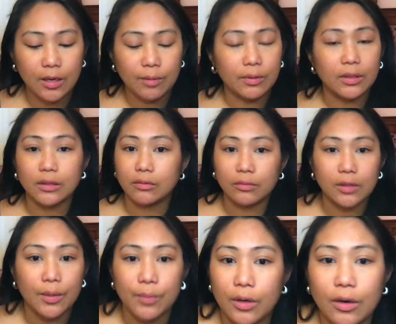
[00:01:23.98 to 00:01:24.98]
but when
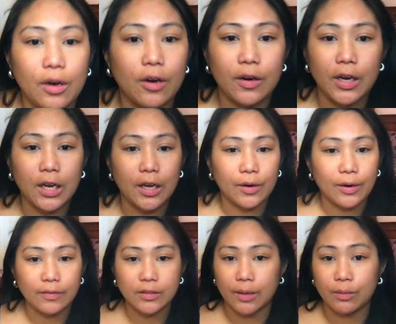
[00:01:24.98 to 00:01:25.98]
I'm in a hurry I don't
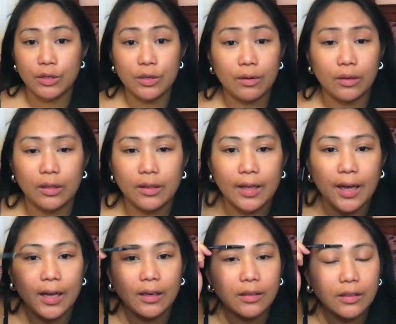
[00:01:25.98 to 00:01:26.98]
have time to do all of
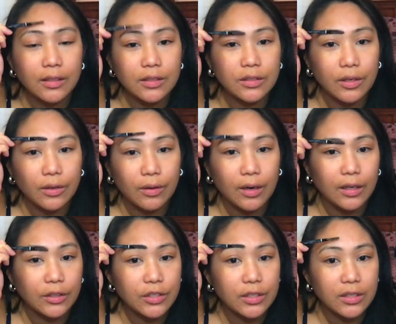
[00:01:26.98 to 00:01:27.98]
that, so I'll
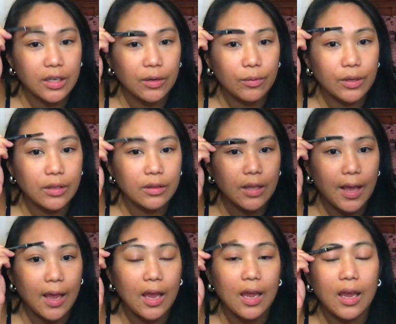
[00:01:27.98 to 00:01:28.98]
just stick with
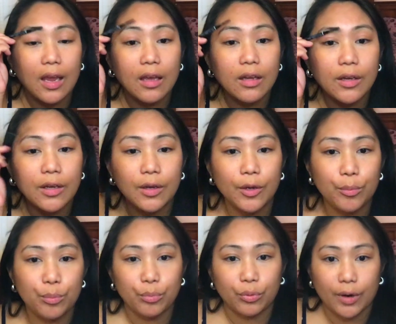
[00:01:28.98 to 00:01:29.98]
my
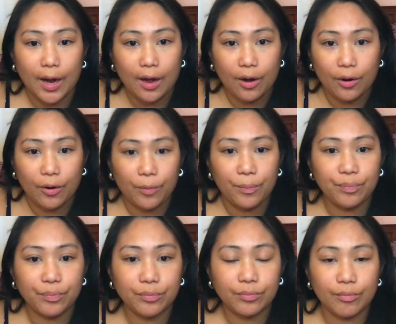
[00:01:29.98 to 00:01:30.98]
brow
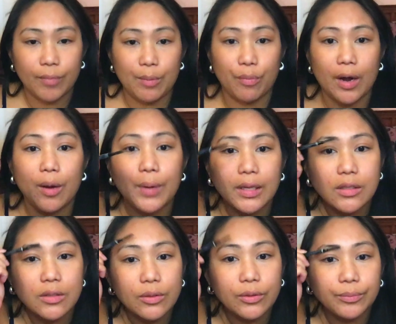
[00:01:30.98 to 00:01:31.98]

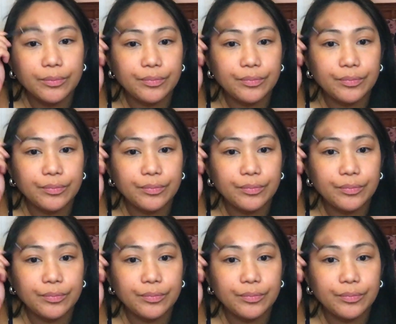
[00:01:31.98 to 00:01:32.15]
pencil.